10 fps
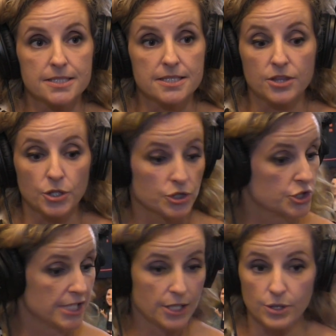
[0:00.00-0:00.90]
the
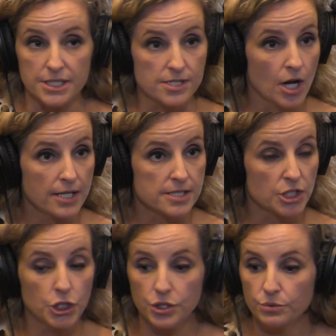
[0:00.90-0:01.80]
secret sauce.
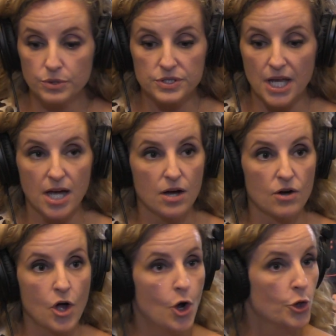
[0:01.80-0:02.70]
You will
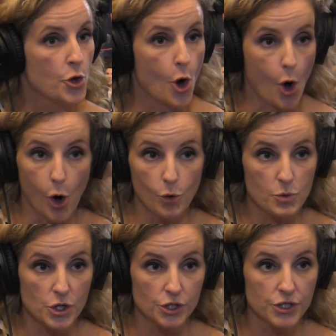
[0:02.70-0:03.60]
tell the whole
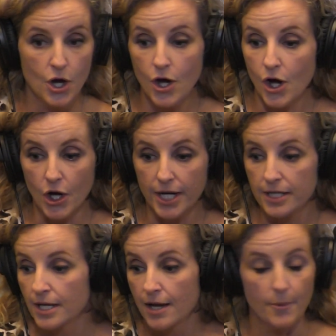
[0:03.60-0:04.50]
world
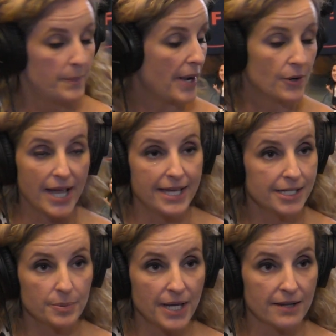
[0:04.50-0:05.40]
on about
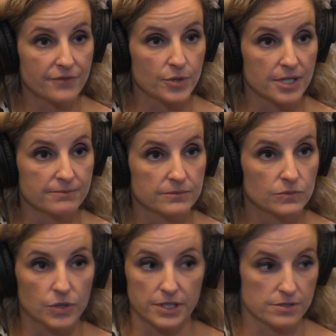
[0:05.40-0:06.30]
any platform,
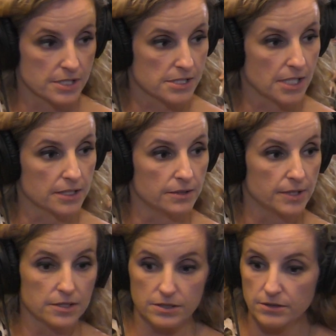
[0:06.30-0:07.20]
well, here's exactly what
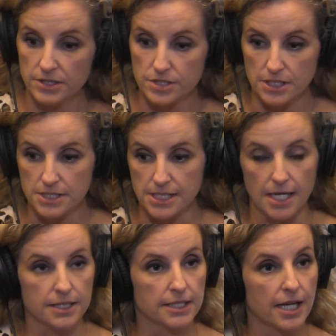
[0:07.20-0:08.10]
you do. Here's
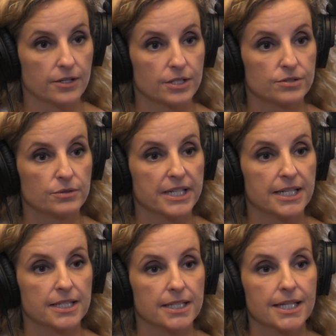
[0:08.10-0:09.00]
exactly how you do it.
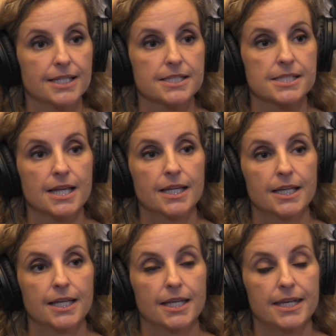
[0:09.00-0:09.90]
Yeah. And it has
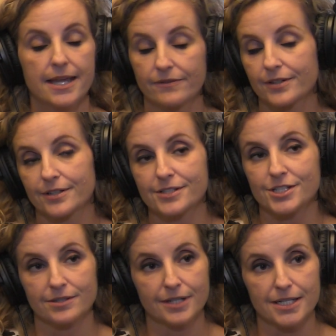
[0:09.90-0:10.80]
never
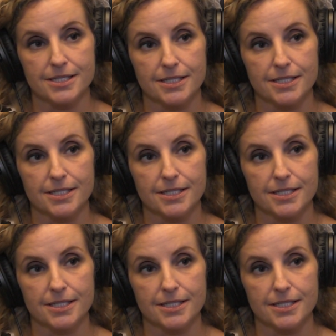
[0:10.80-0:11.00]
hurt you, has it?